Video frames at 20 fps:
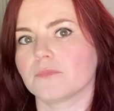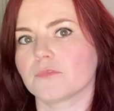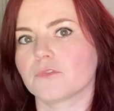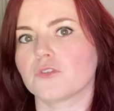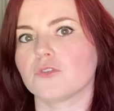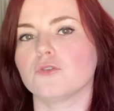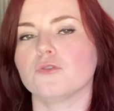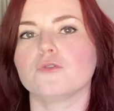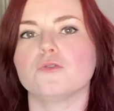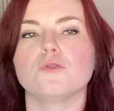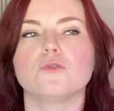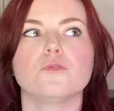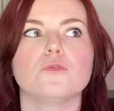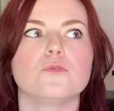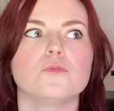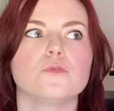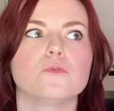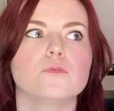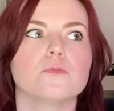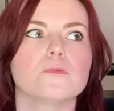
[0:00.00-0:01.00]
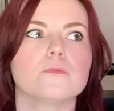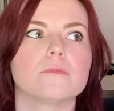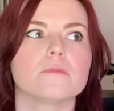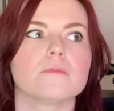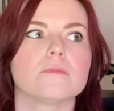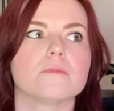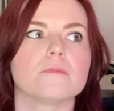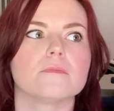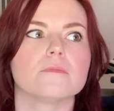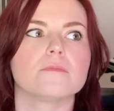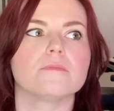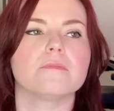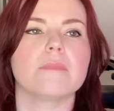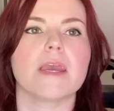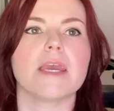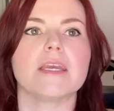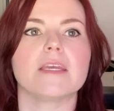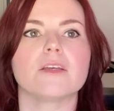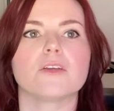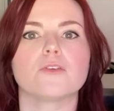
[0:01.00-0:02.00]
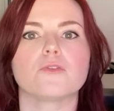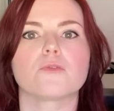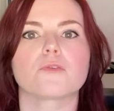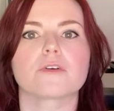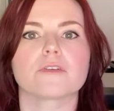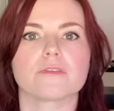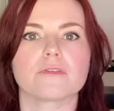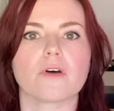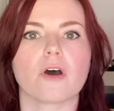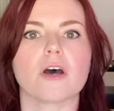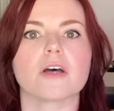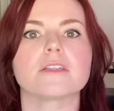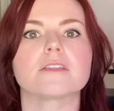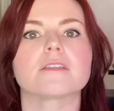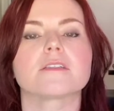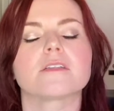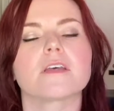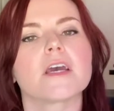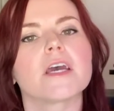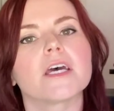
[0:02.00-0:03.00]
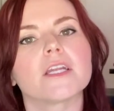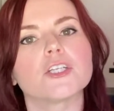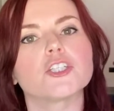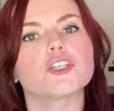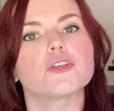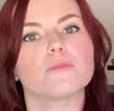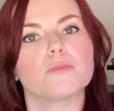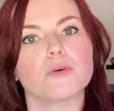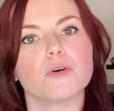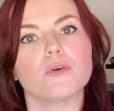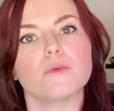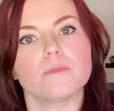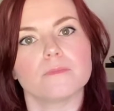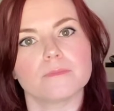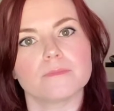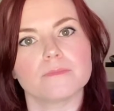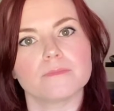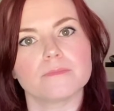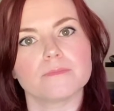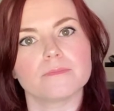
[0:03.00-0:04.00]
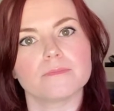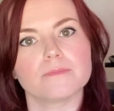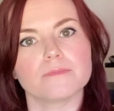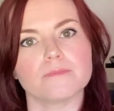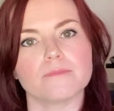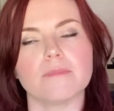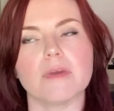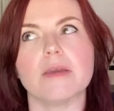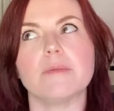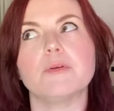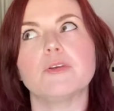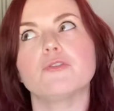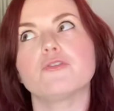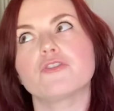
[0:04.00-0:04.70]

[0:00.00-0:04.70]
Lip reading: to make your thoughts tangible. Maybe you